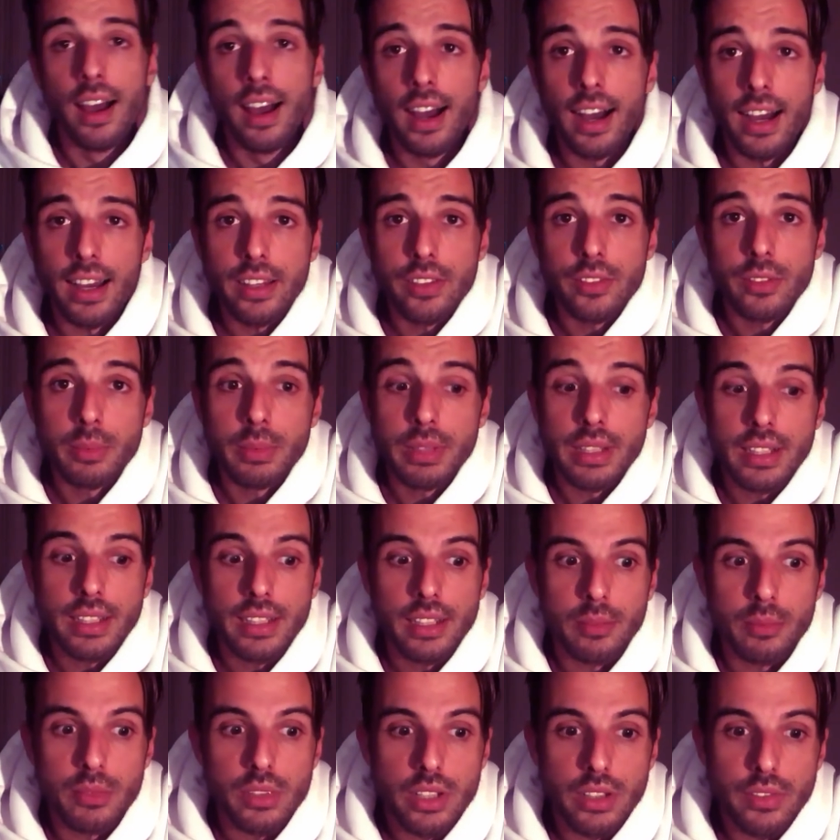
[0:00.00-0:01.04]
Hi everybody,
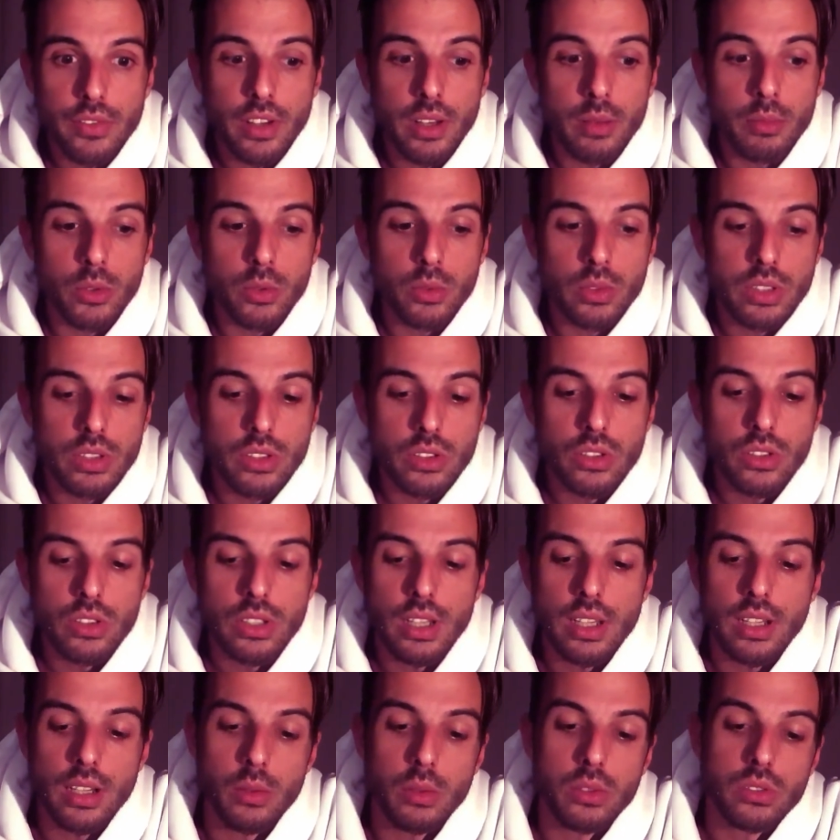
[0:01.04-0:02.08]
I'm Jeff, I'm a wizard,
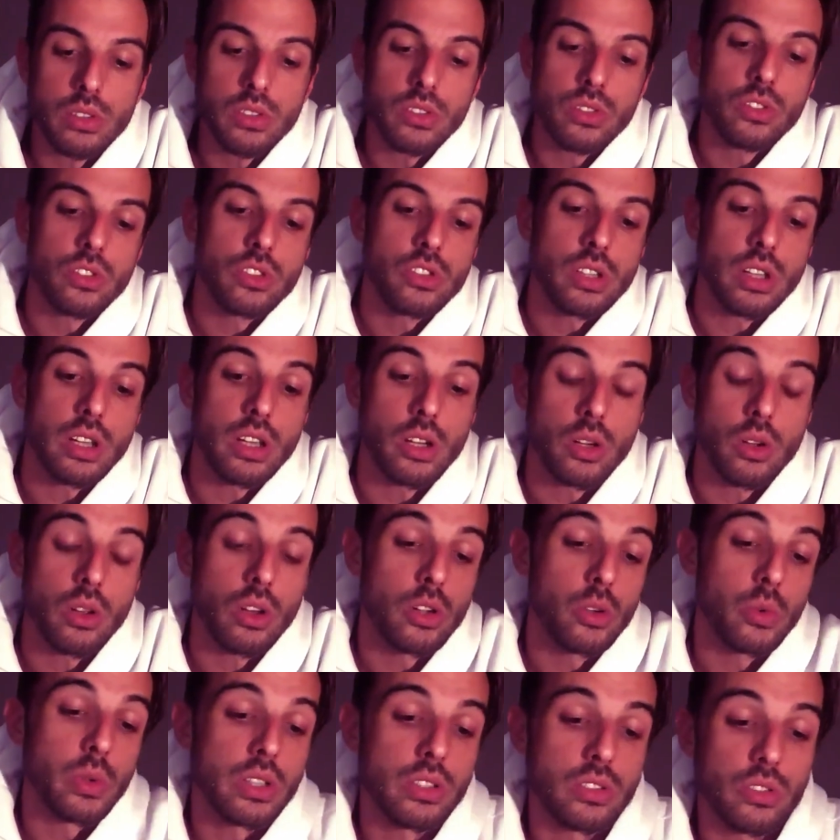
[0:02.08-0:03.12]
and I want to share a
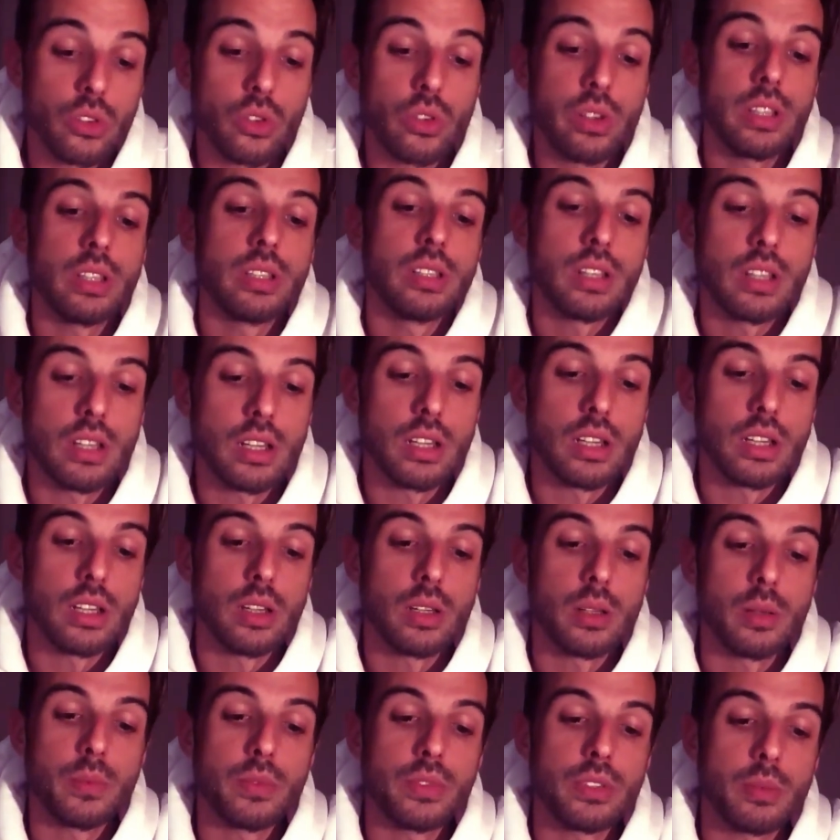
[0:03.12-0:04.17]
quick story,
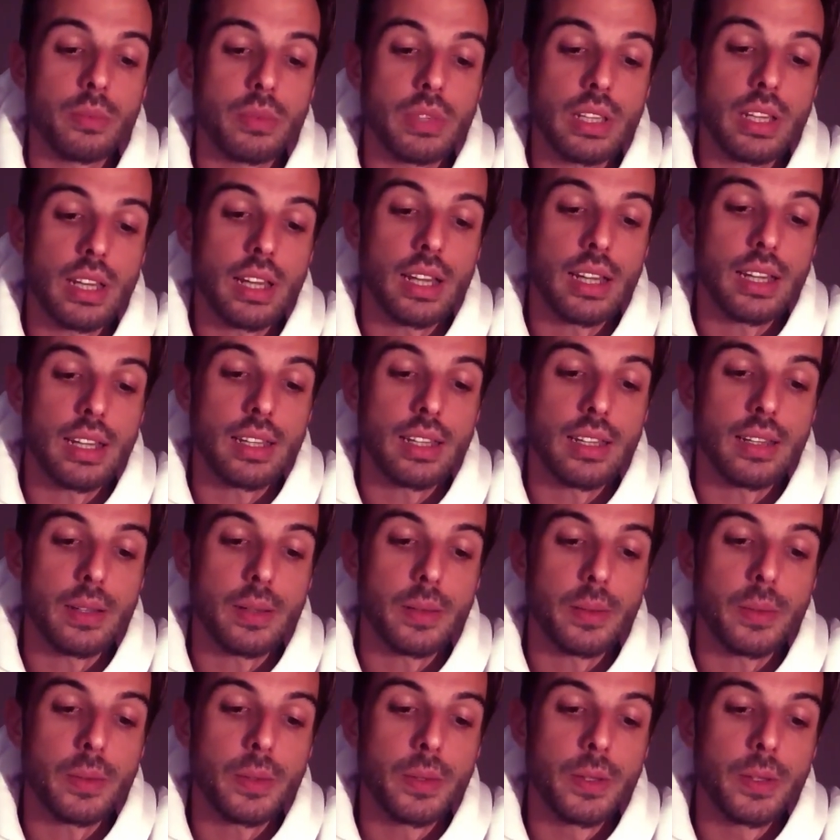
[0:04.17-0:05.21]
something
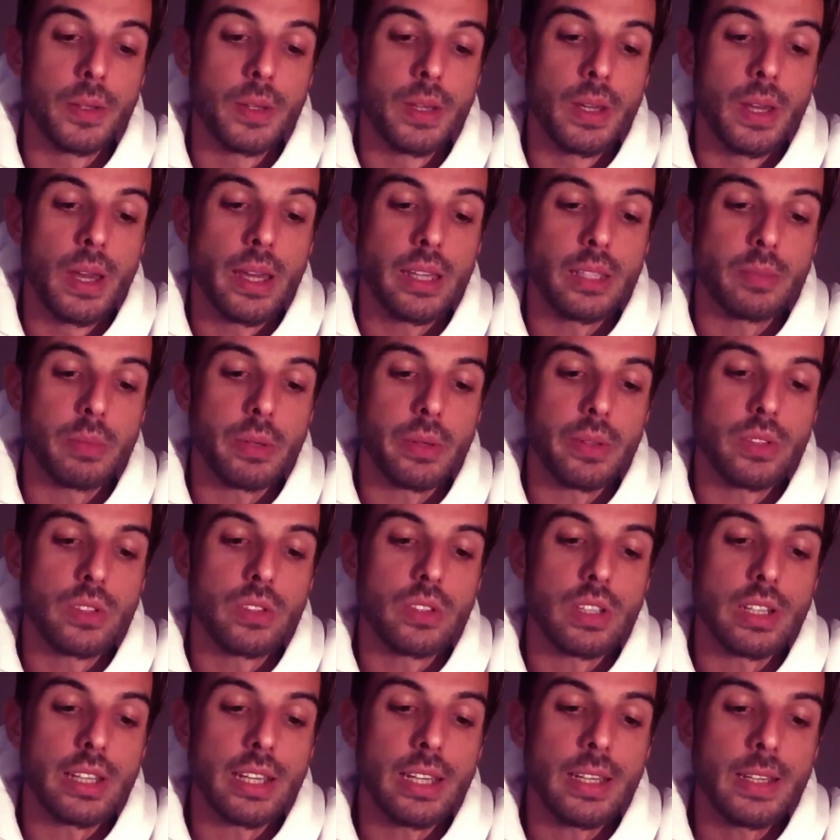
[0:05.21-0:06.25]
I experienced
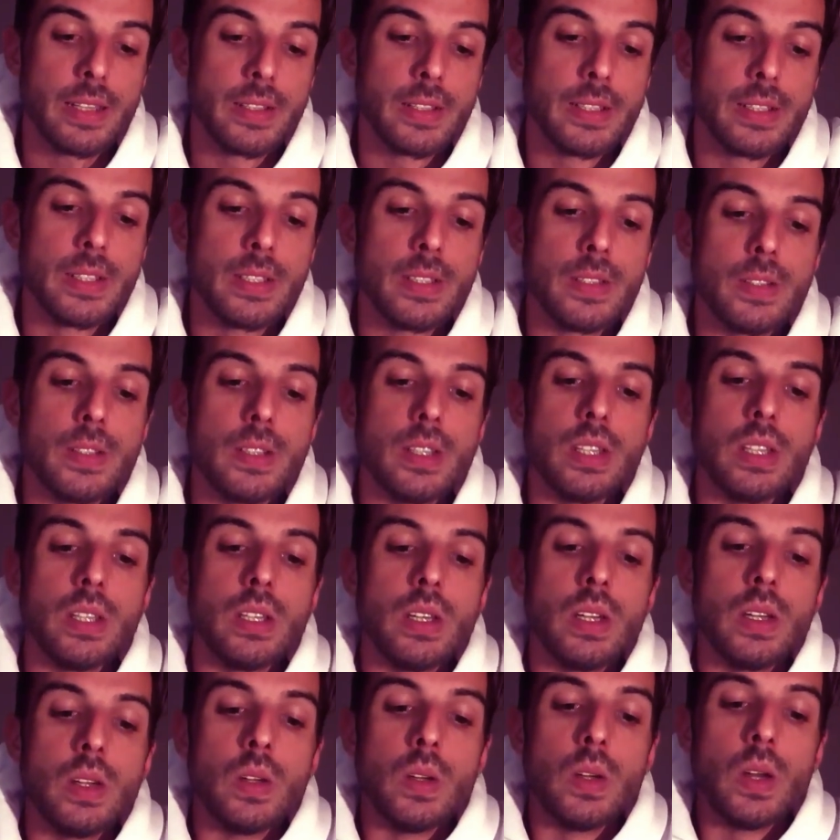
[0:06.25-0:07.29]
today.
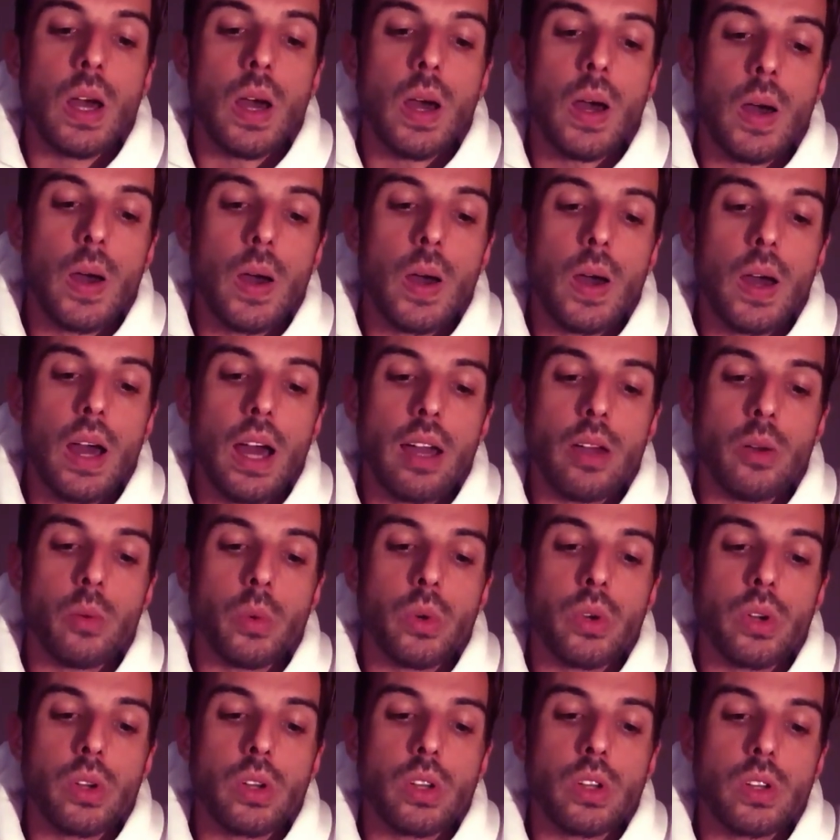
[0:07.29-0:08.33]

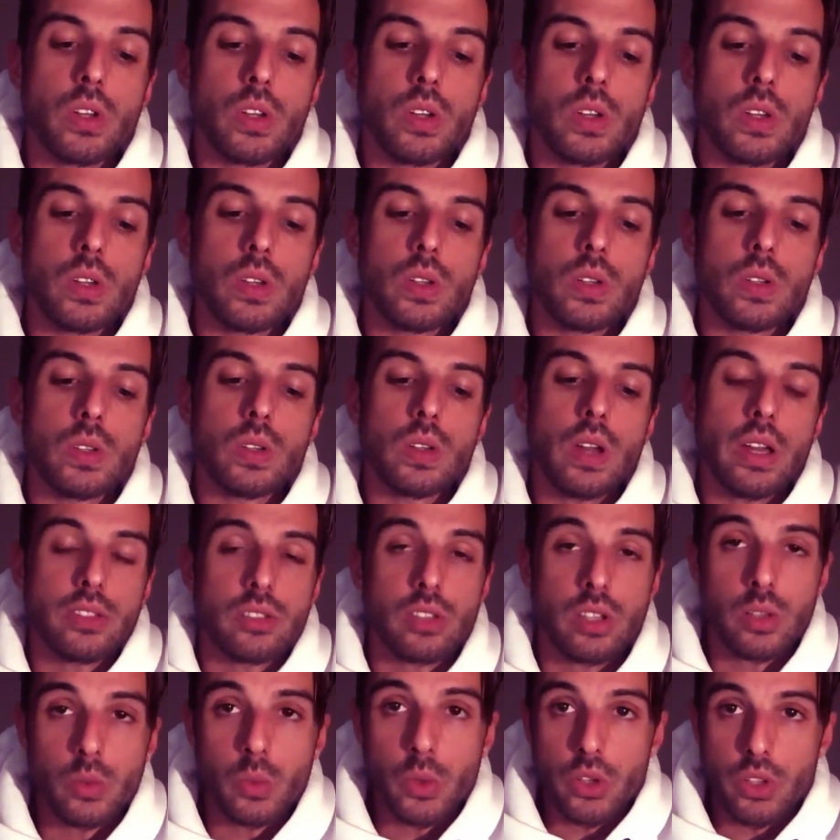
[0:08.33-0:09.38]
I
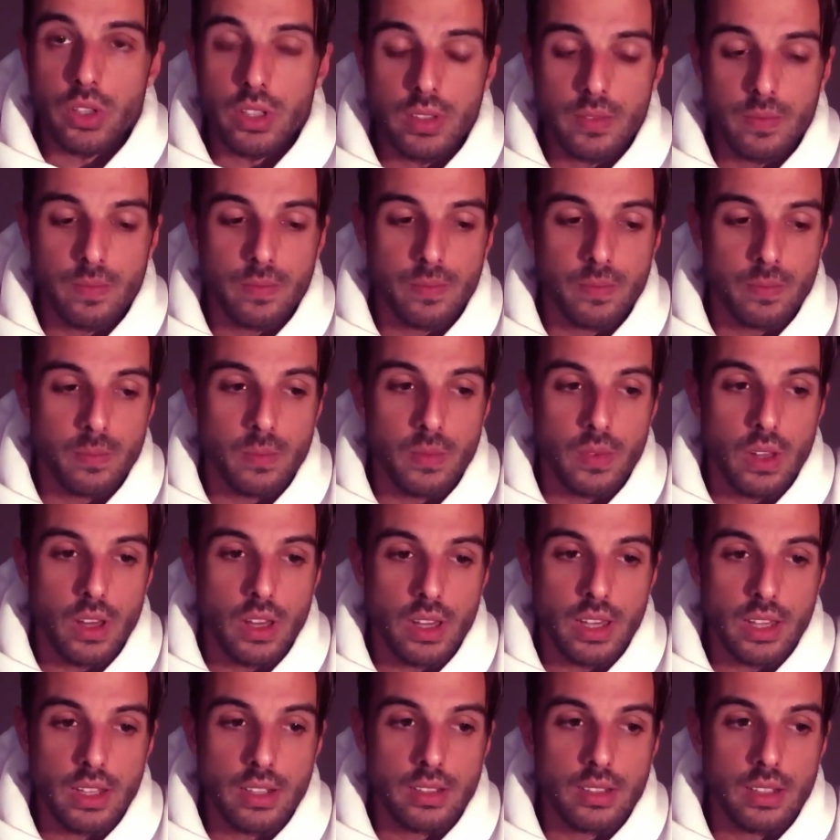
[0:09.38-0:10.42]
started work
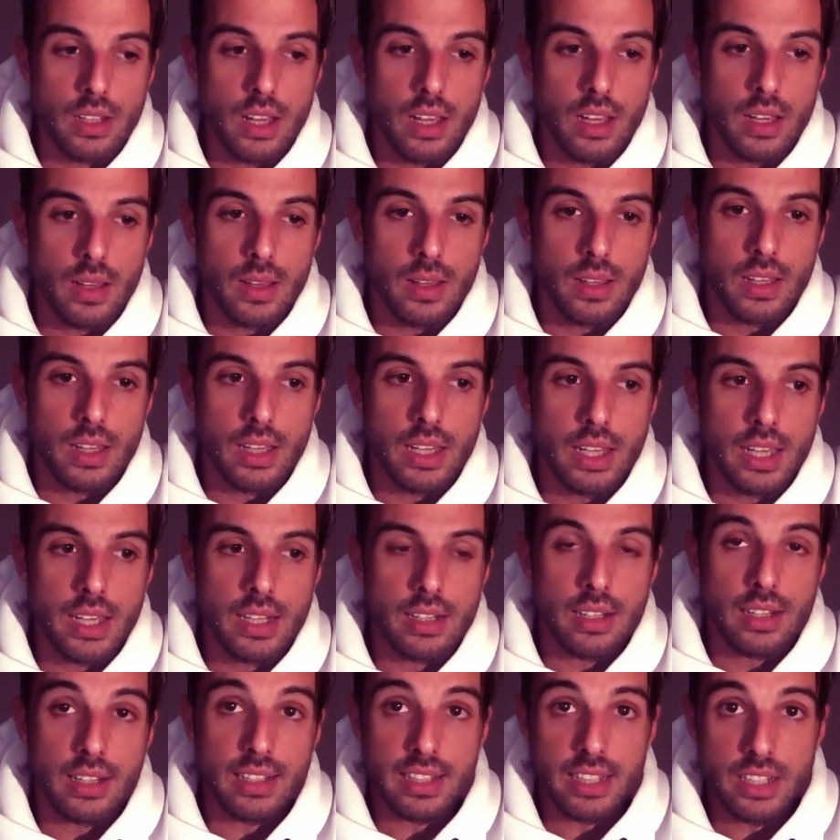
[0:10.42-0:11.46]
again in
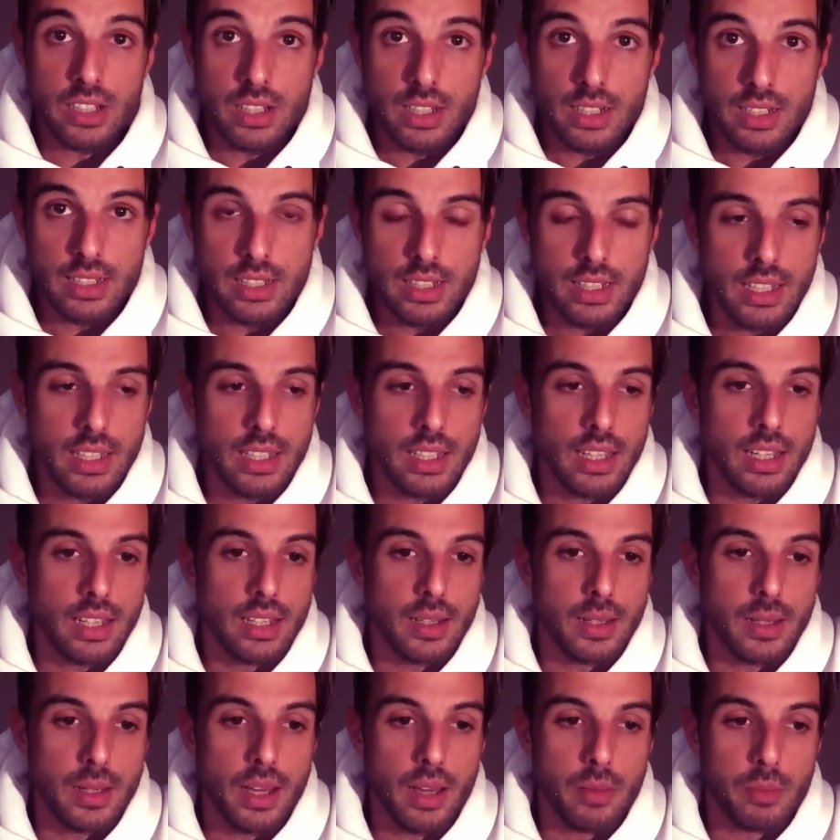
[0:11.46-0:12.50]
an addiction clinic.
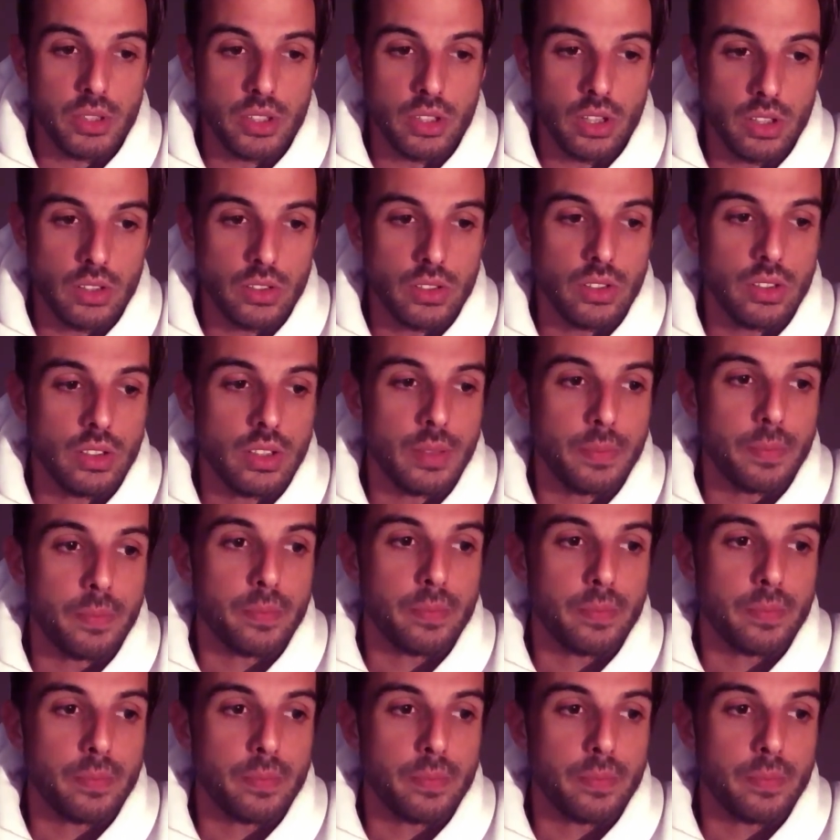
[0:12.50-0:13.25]
I'm a doctor,